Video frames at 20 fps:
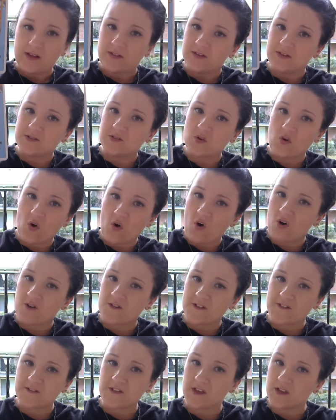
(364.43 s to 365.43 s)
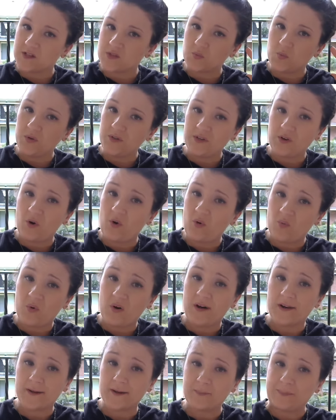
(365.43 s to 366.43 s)
These are all the things we don't
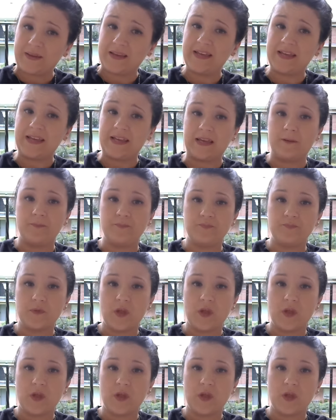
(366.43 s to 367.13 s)
want to be.